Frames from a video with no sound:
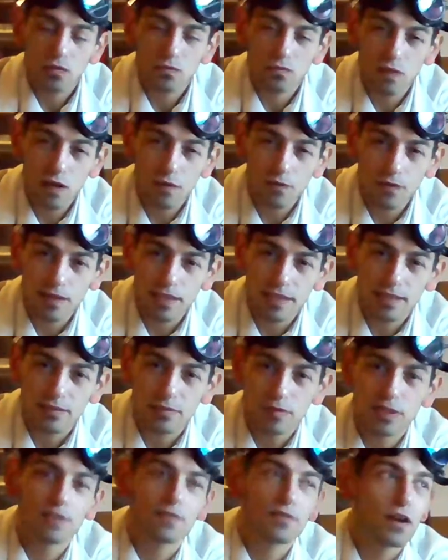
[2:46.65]
Rufflet
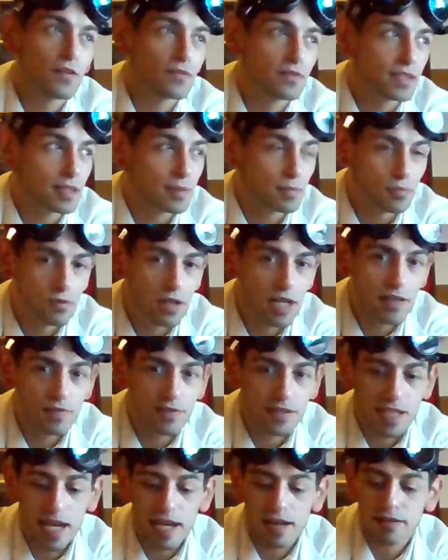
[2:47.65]
evolved into
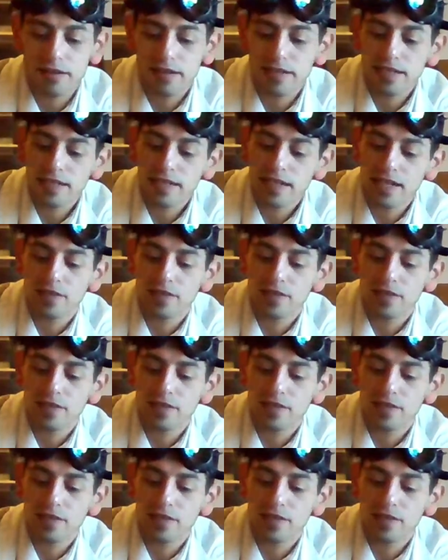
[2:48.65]
Braviary,